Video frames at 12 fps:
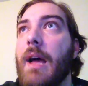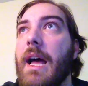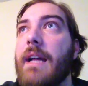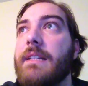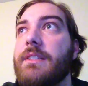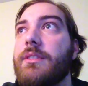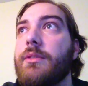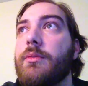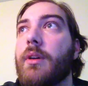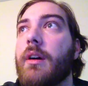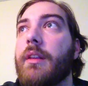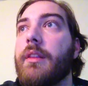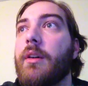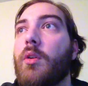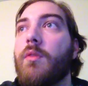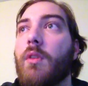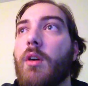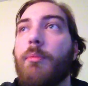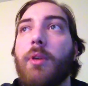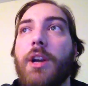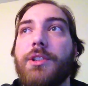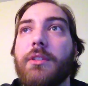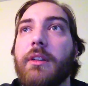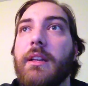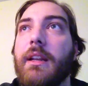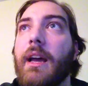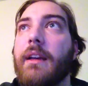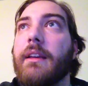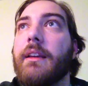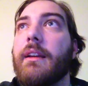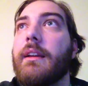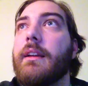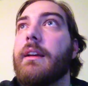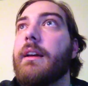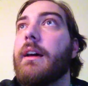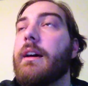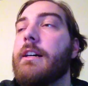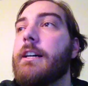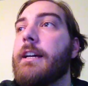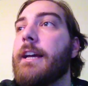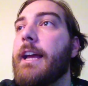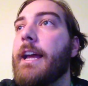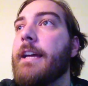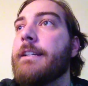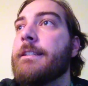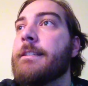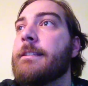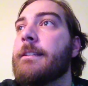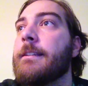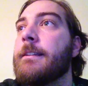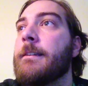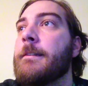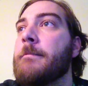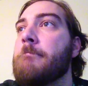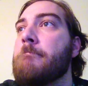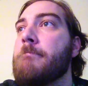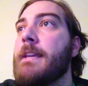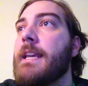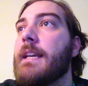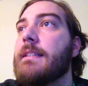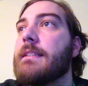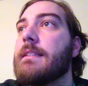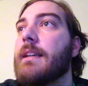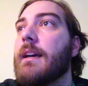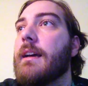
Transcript: adds to the overall pressure of the deck, and it